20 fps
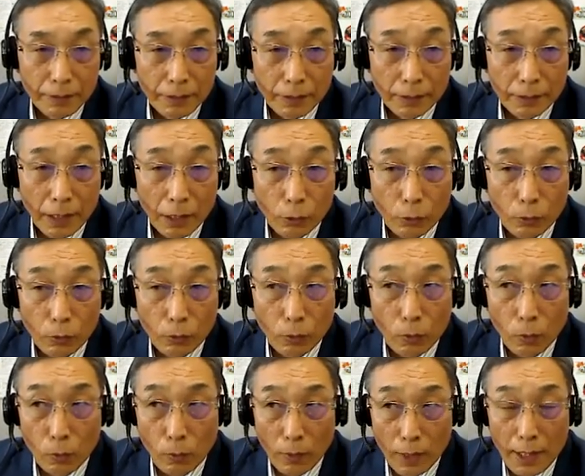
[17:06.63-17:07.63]
the school
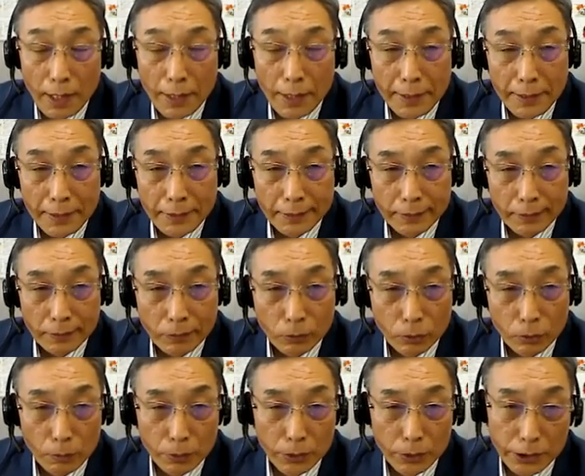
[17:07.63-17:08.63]
as a society for the
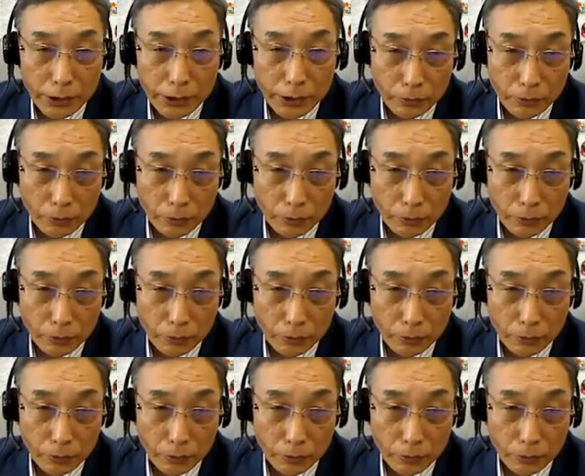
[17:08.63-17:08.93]
students,